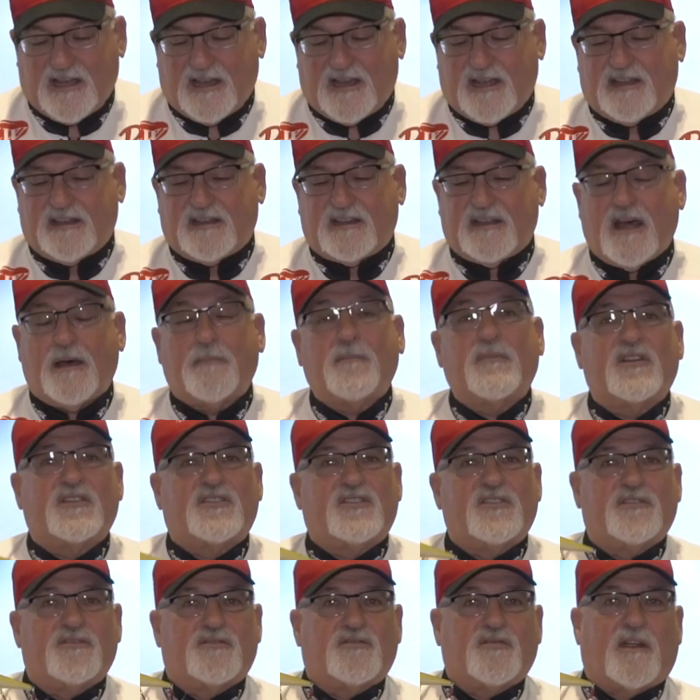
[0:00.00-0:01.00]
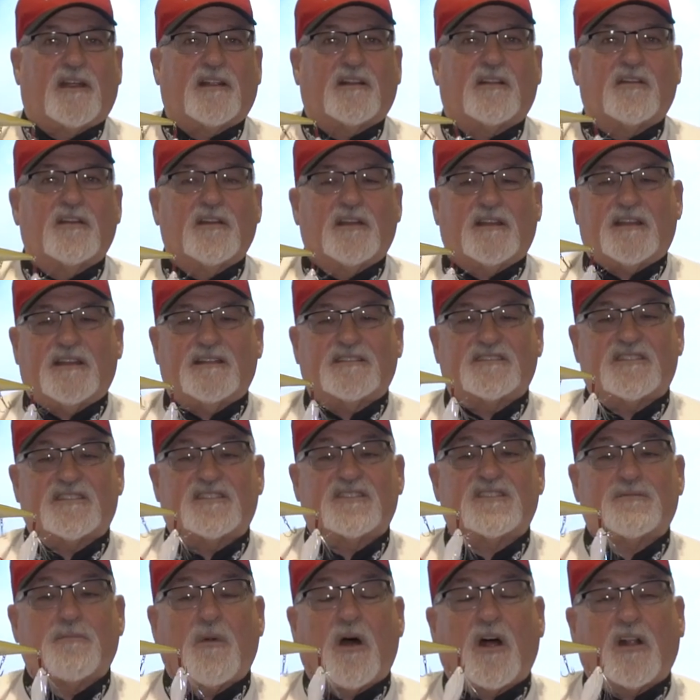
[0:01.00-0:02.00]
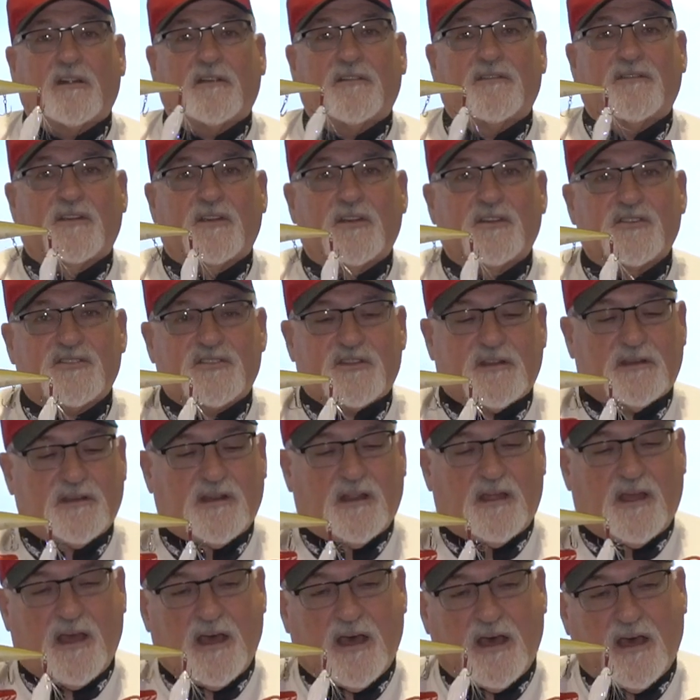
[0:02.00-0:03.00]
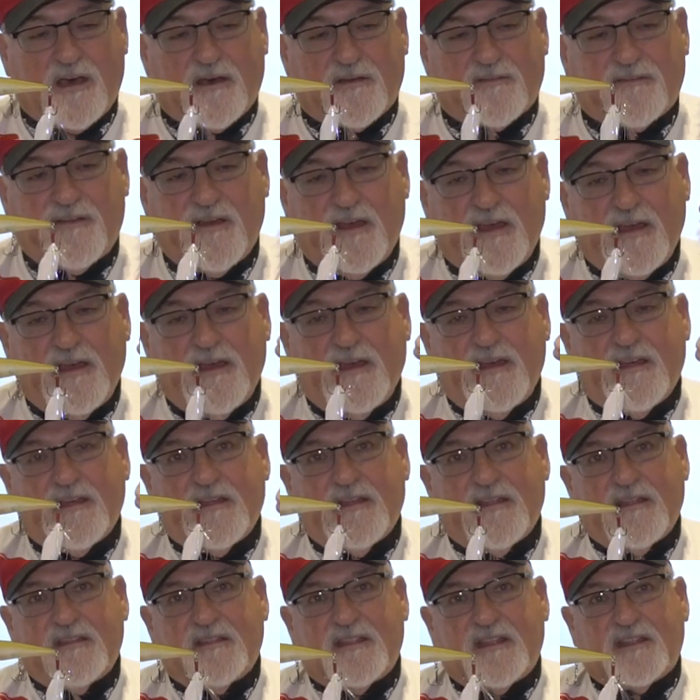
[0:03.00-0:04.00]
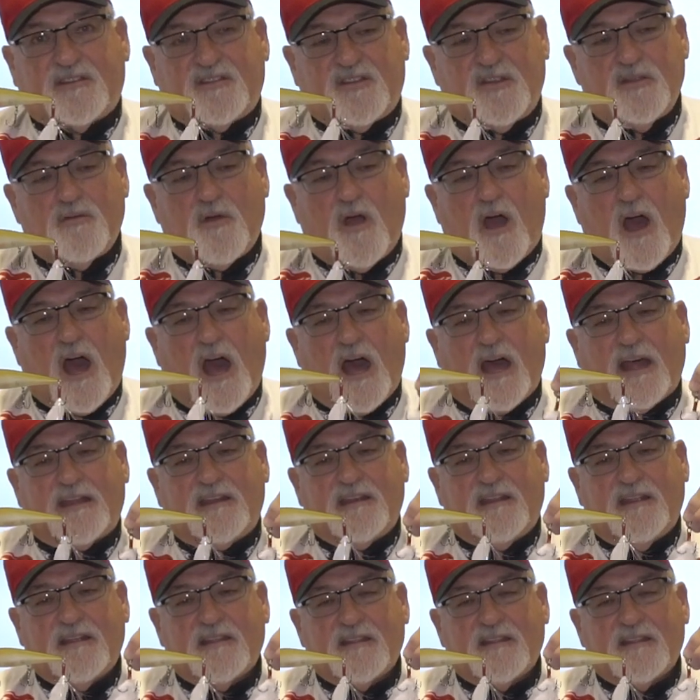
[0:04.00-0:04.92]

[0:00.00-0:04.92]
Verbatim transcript: uh, number two trailer hook. It's a smaller version of the two aught.